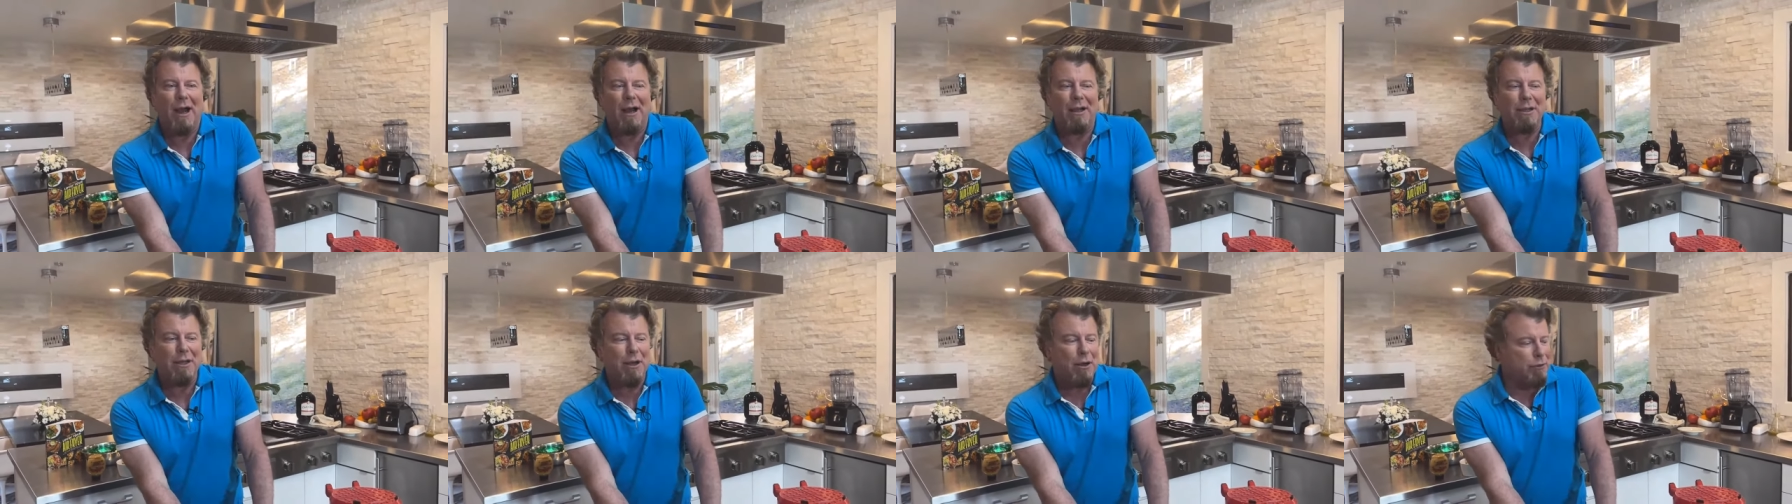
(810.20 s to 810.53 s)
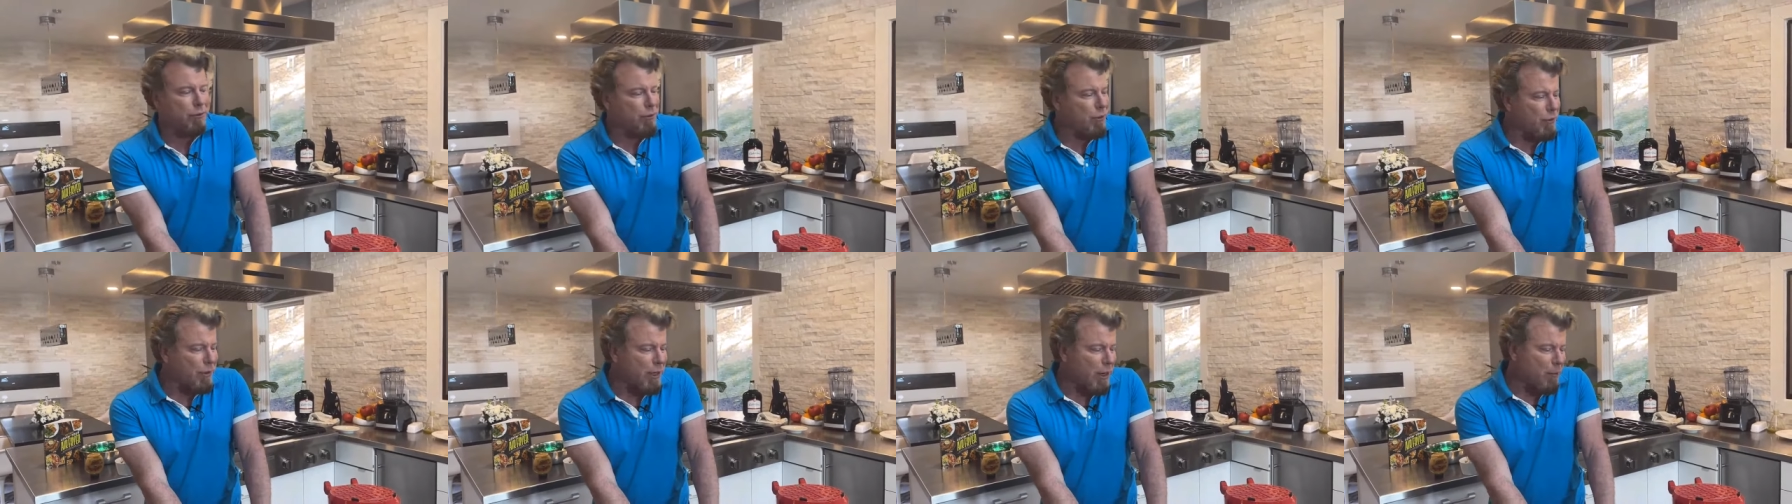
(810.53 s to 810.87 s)
uh, you
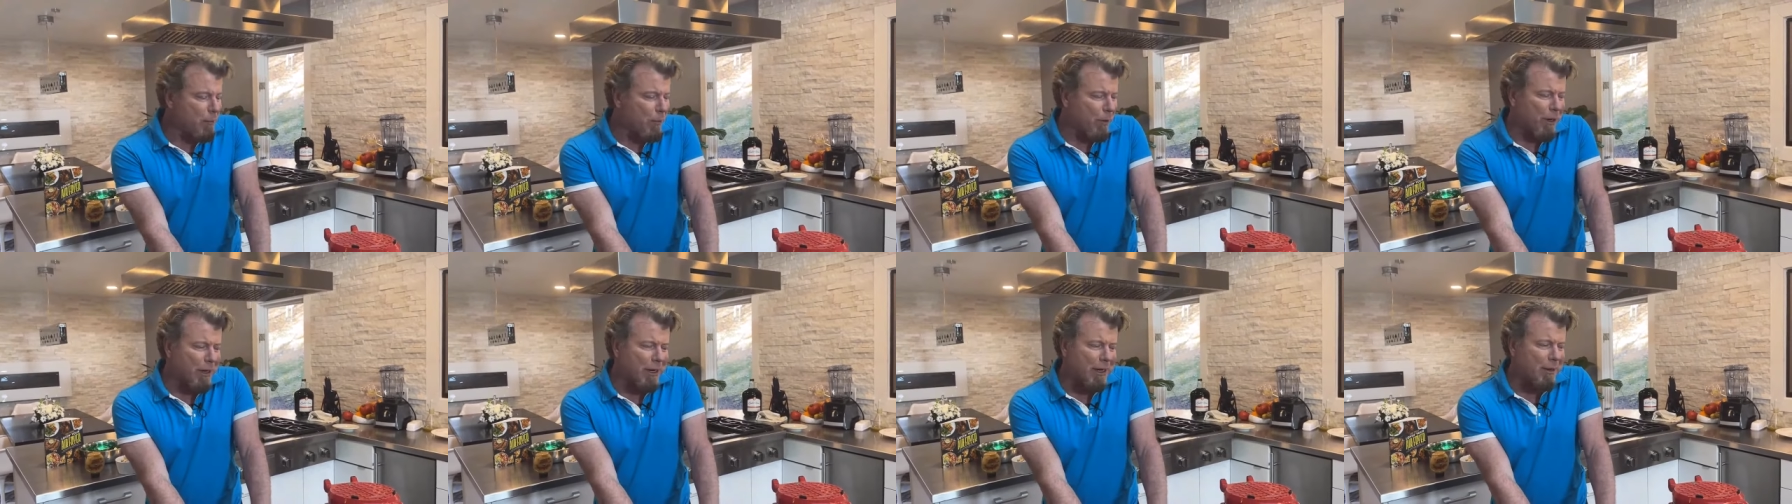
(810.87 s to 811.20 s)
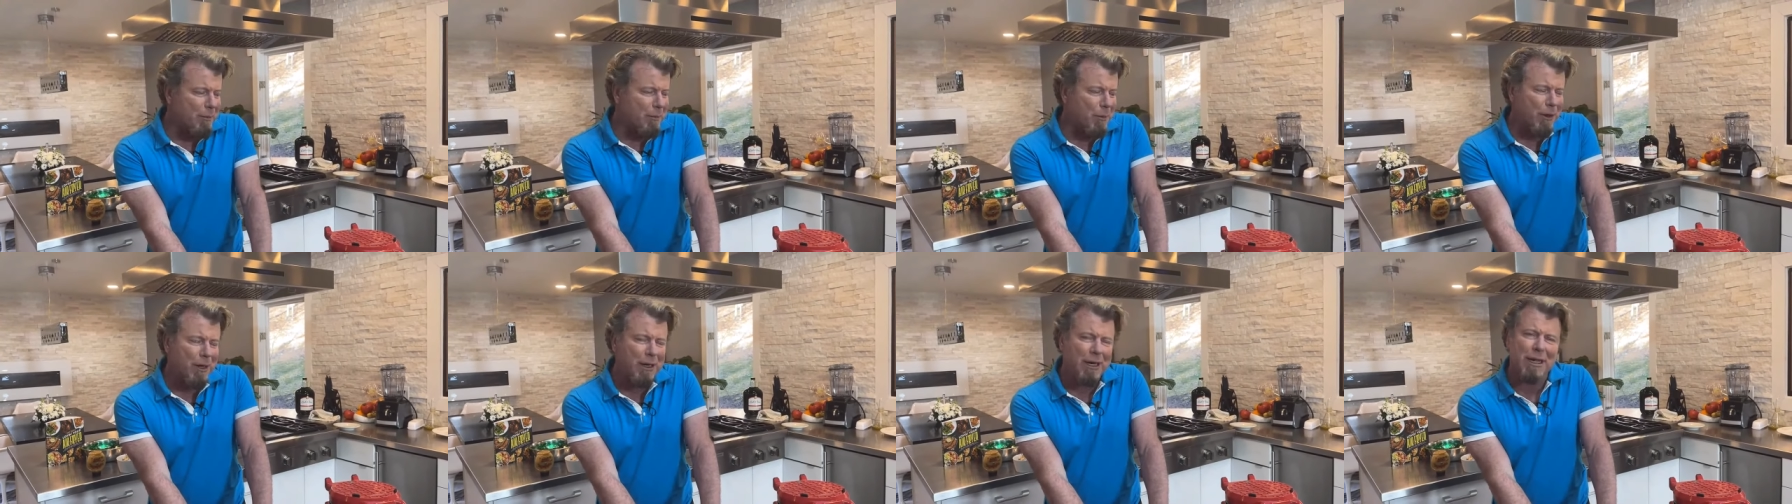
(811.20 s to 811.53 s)
know, tune in. We're
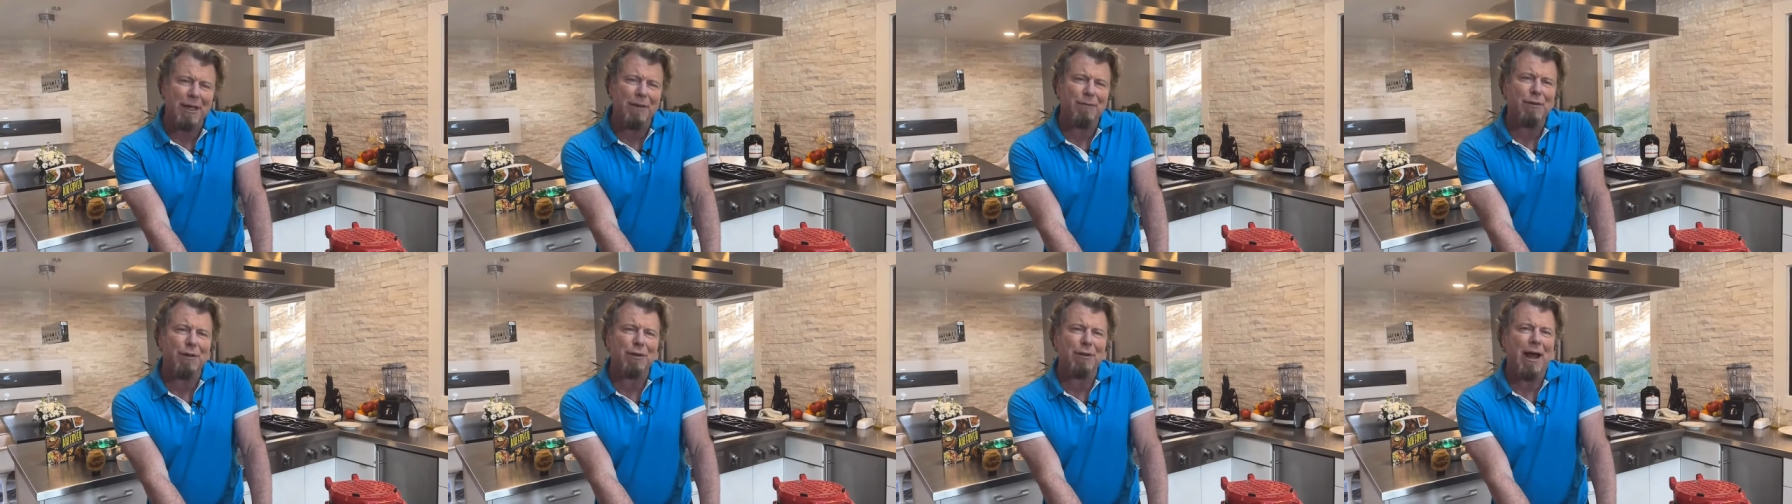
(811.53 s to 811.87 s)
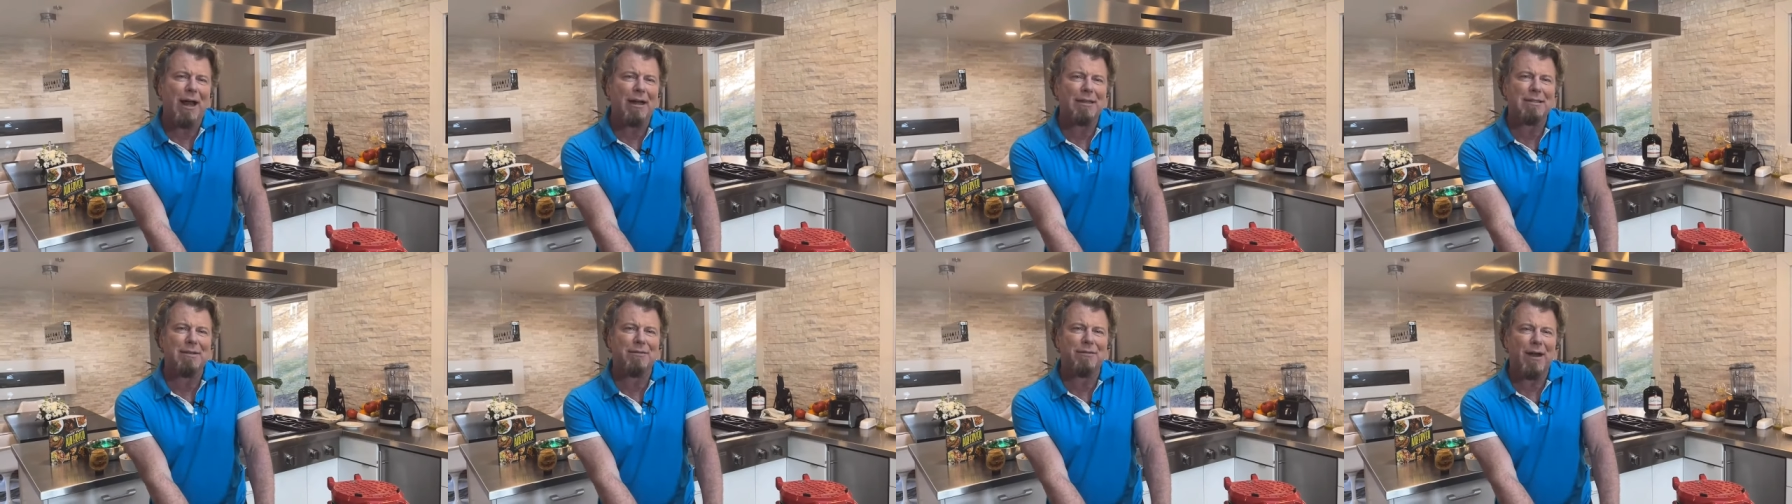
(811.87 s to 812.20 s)
gonna we're gonna give you
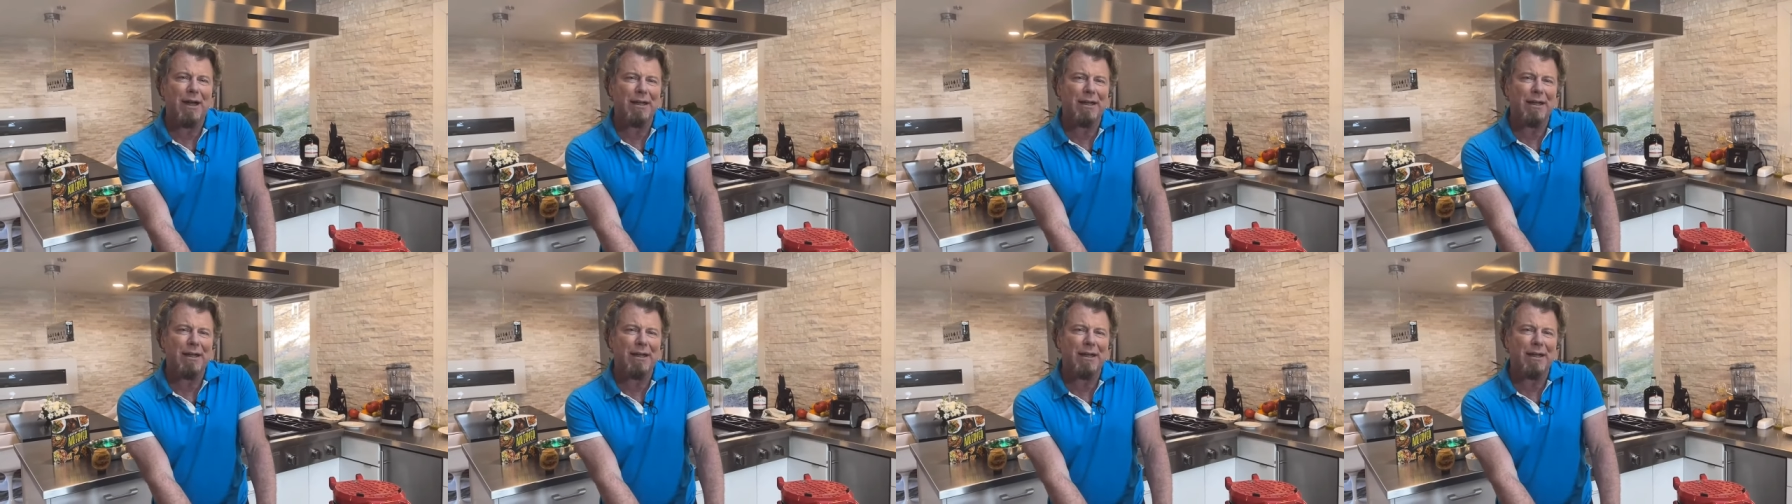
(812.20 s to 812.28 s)
lots